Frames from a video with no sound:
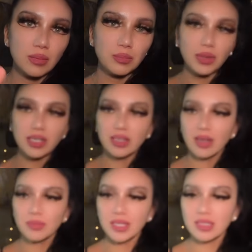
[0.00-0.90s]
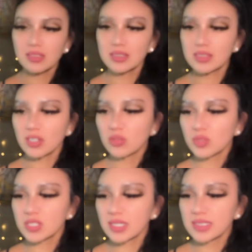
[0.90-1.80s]
But I mean, it looks
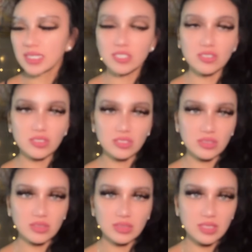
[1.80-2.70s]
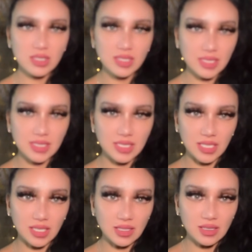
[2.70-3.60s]
almost identical to the
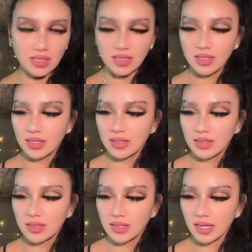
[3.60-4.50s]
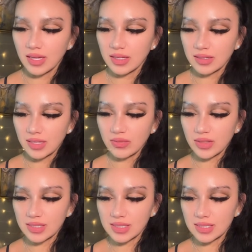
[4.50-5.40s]
16. And even
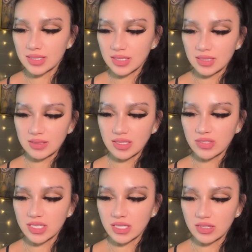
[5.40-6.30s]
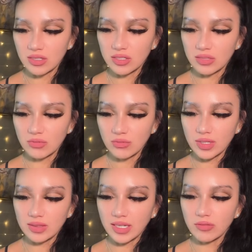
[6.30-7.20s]
the 16, 17 look
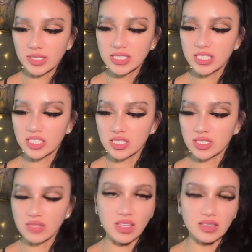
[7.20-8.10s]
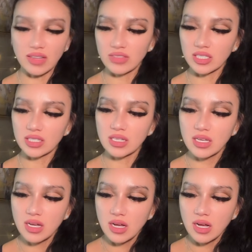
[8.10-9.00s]
like renditions of the 11.
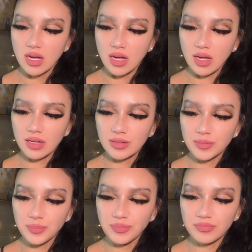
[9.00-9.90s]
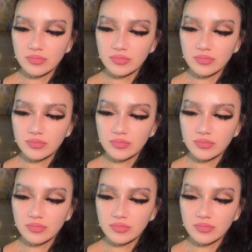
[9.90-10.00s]
I've